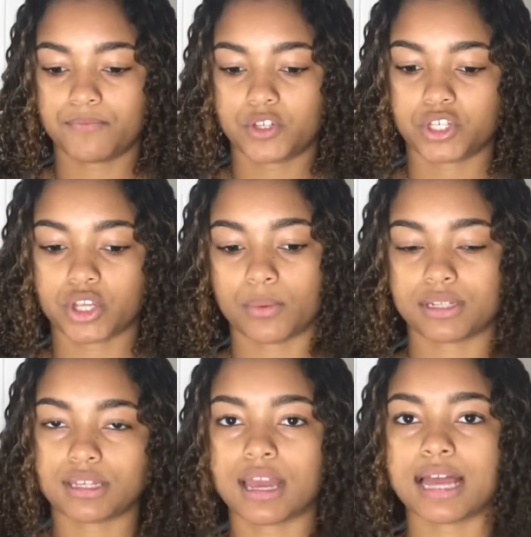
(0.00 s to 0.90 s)
just so
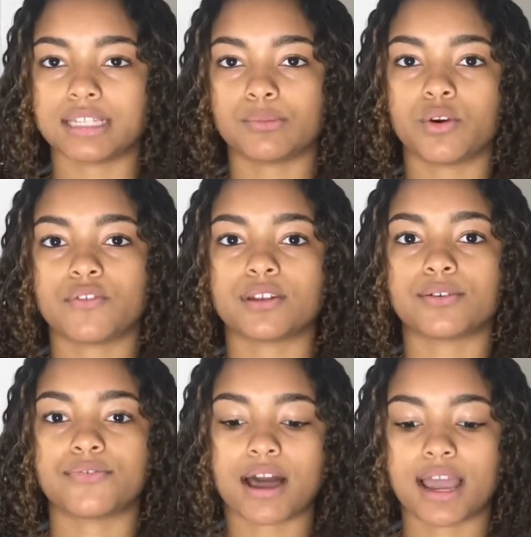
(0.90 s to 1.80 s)
it has more of the
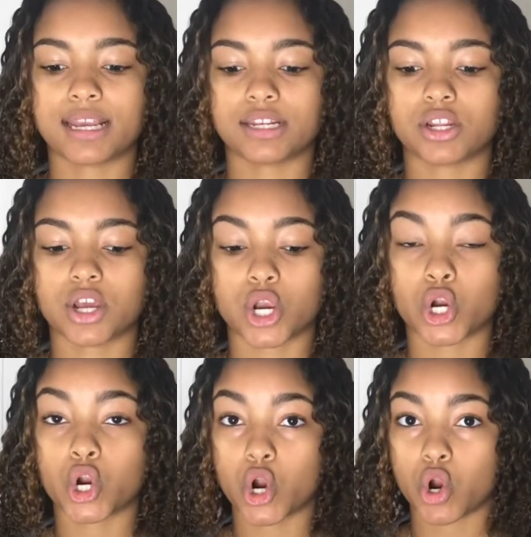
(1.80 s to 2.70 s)
defined
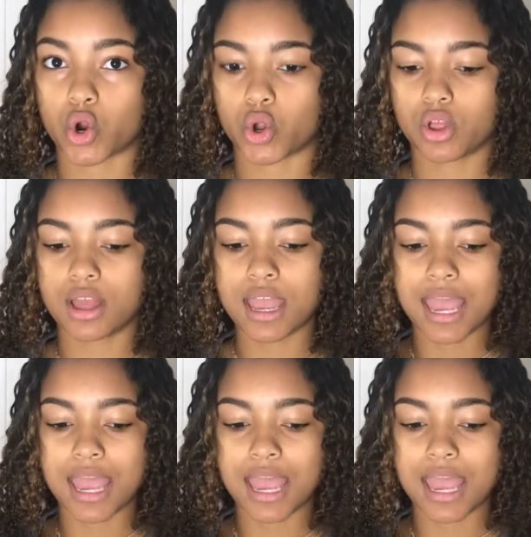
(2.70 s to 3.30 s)
curl.